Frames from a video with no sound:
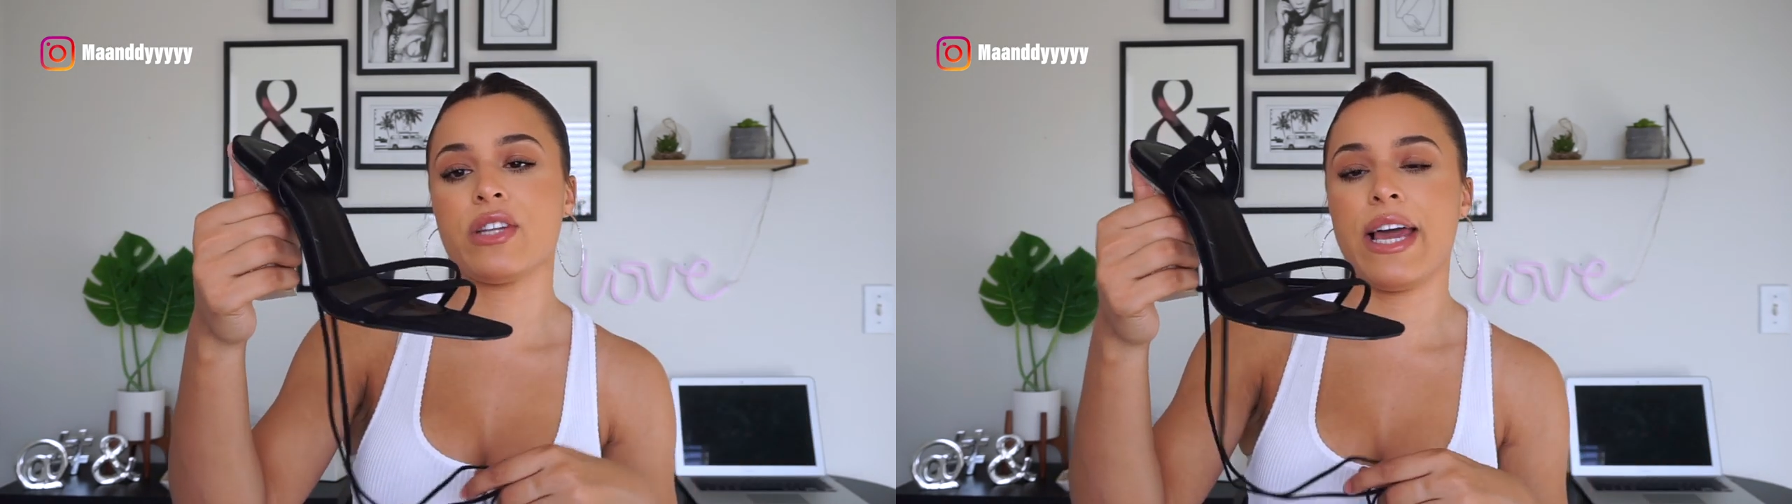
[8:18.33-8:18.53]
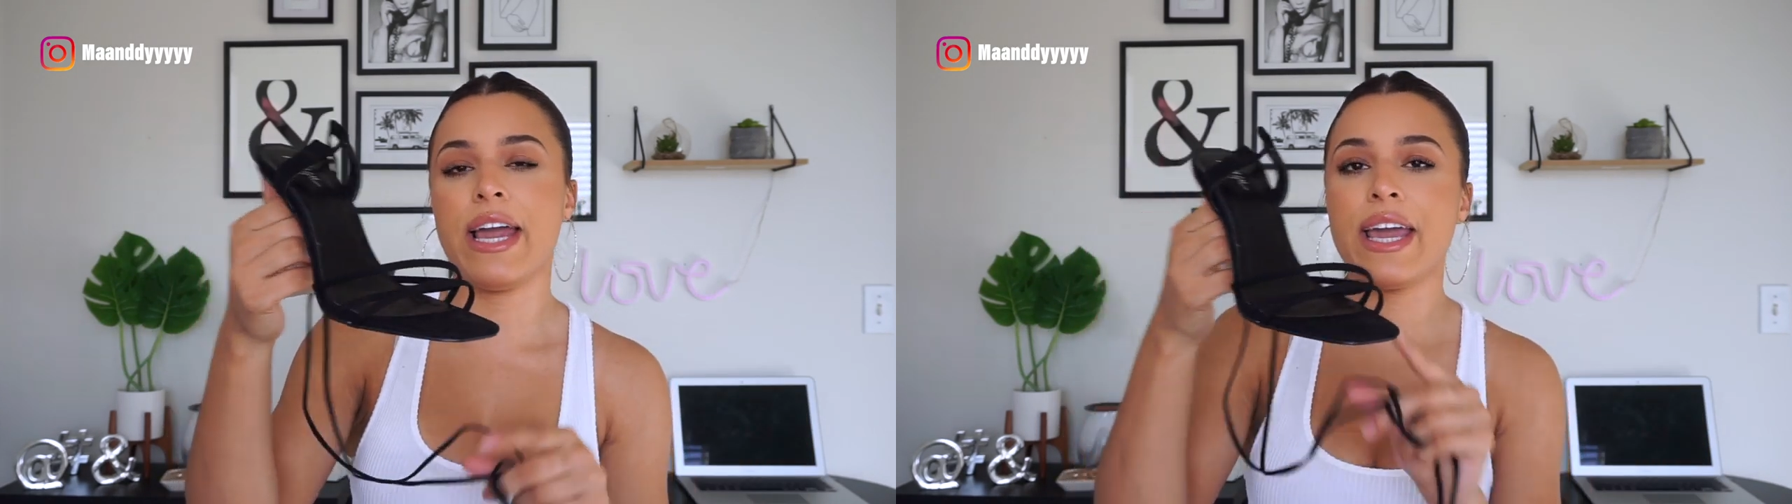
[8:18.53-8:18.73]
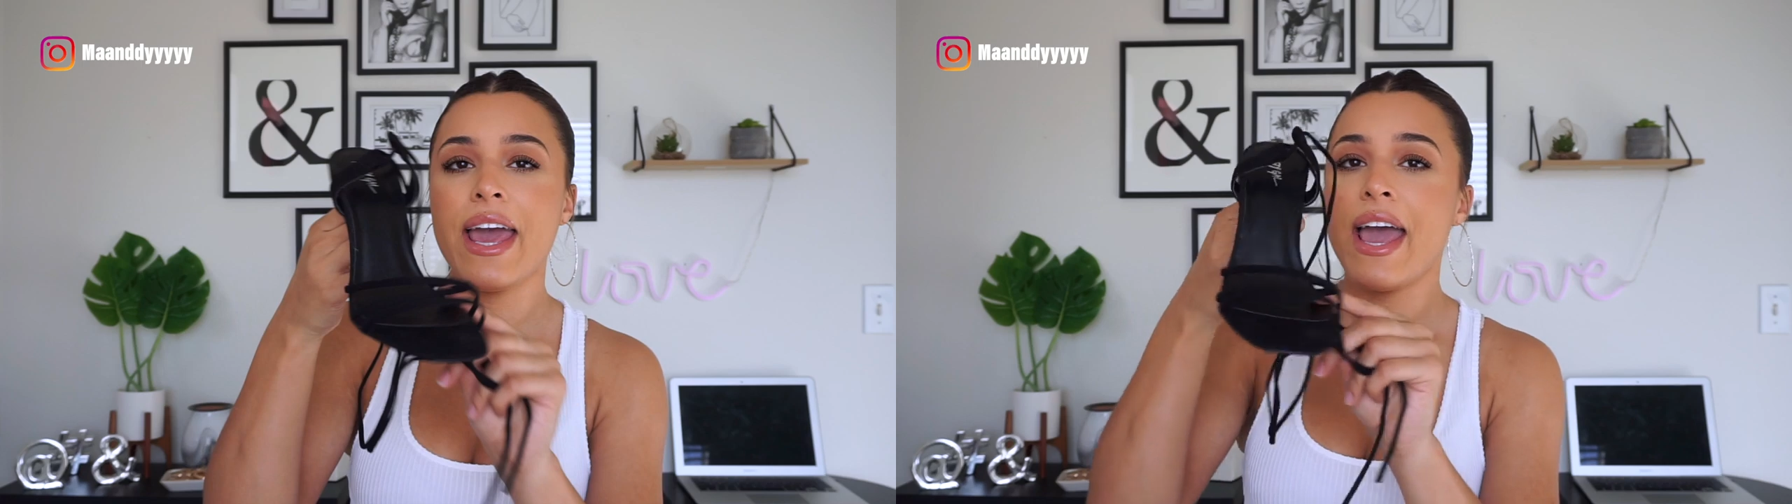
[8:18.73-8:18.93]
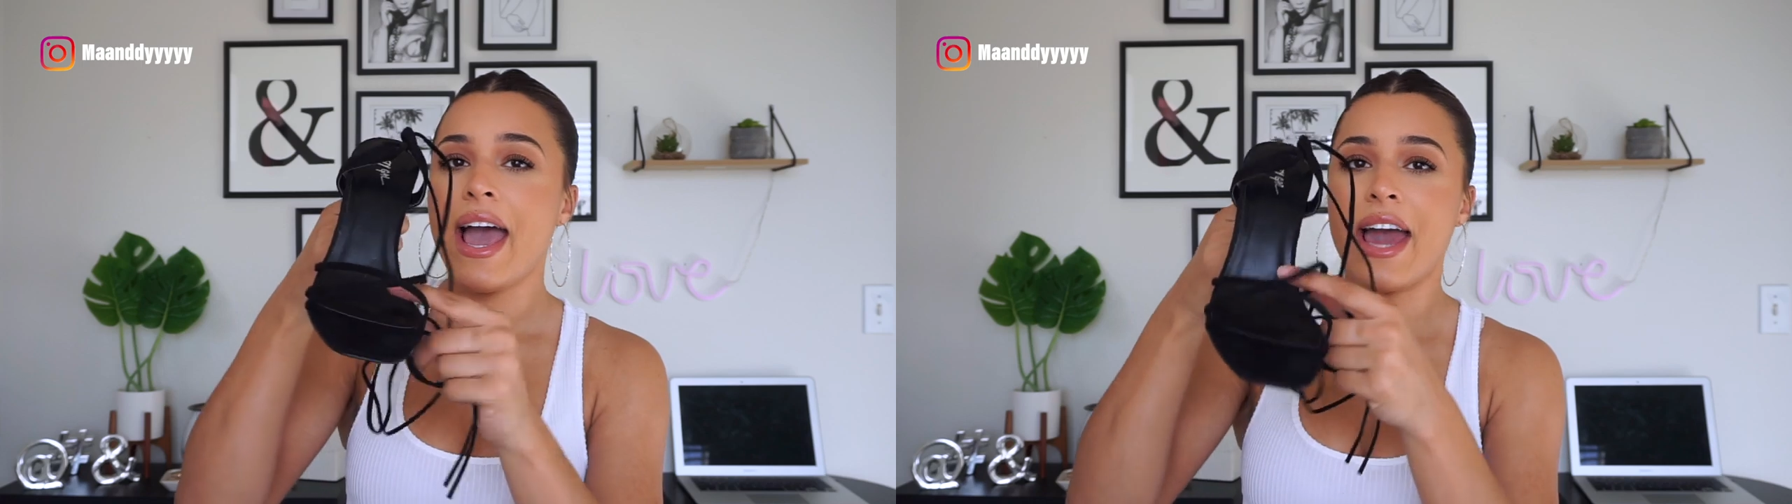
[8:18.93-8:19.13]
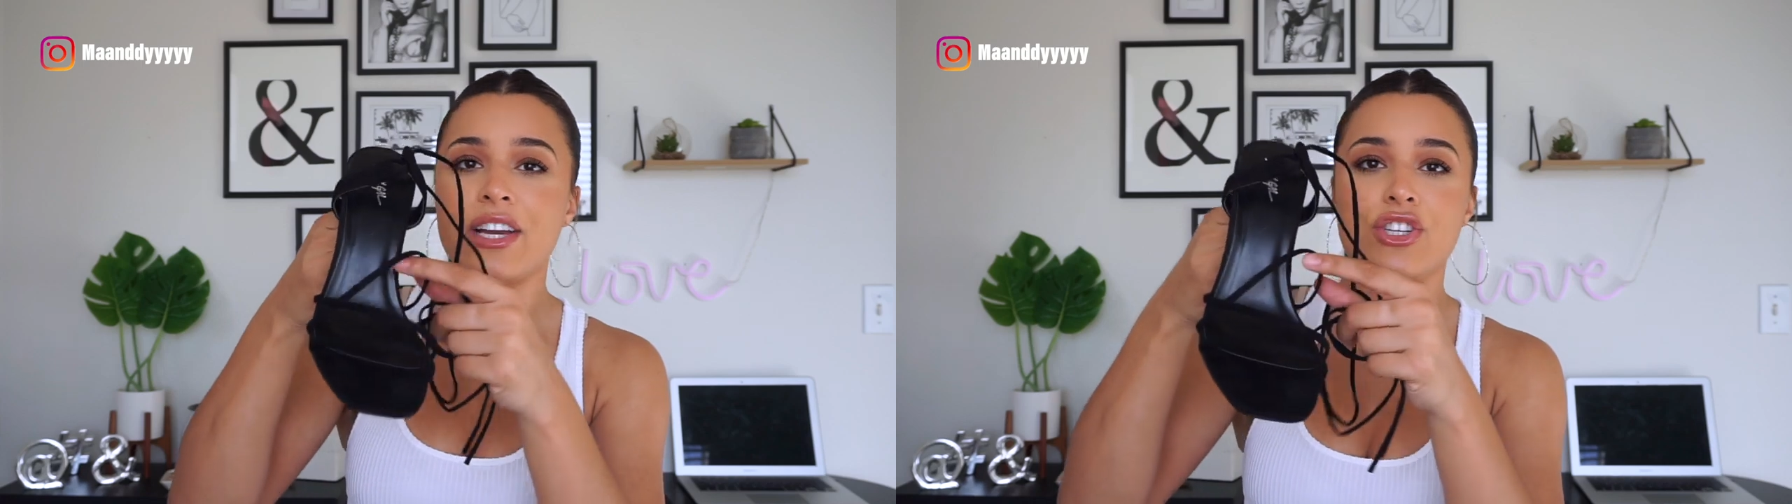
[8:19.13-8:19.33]
leg
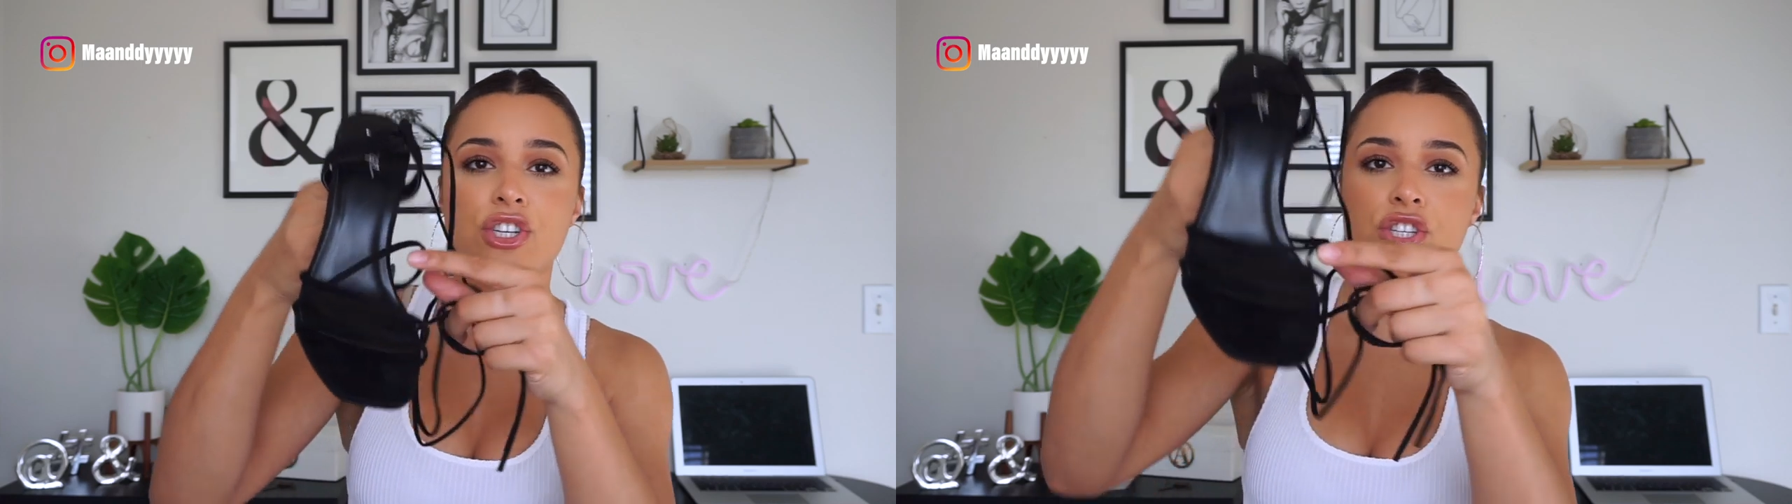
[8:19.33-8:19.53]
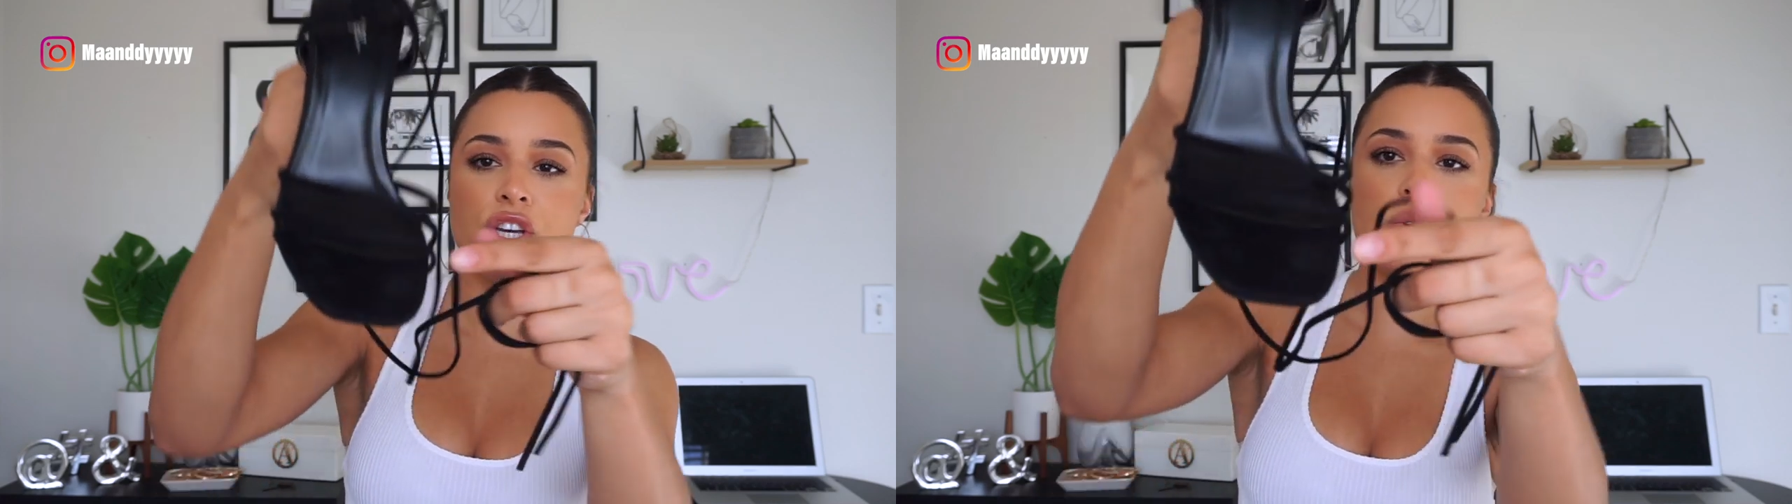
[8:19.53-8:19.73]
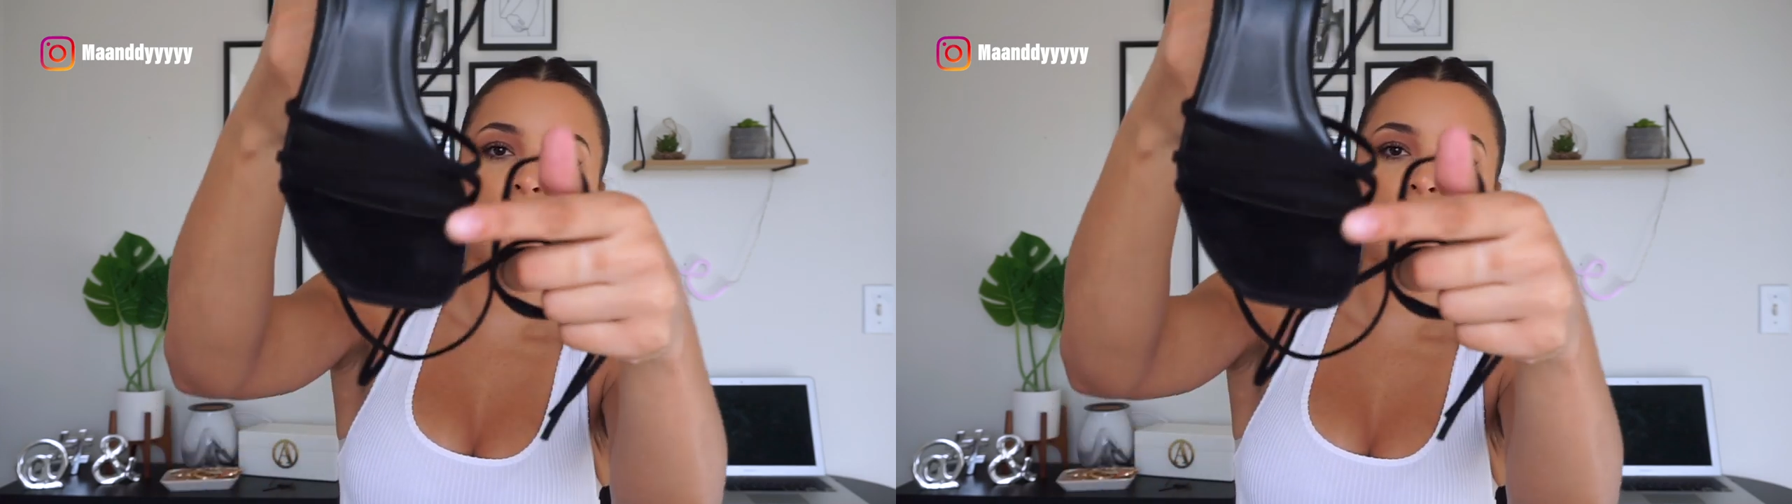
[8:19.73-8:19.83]
and it's just so